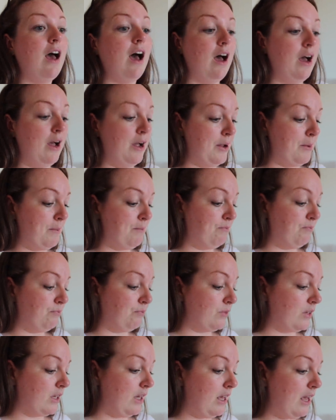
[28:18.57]

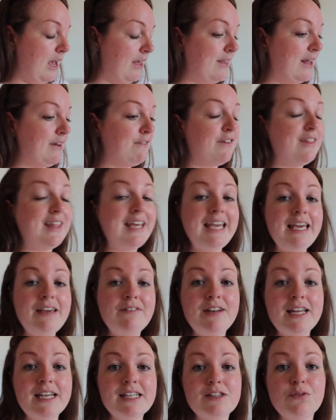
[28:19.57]
um, and then for the
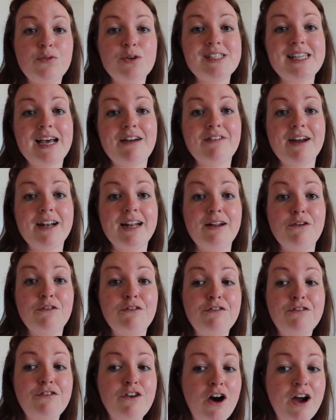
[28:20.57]
evenings, if we're sat around a little
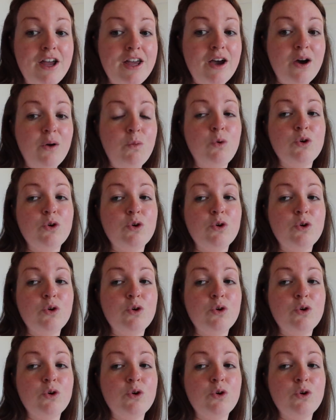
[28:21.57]
fire,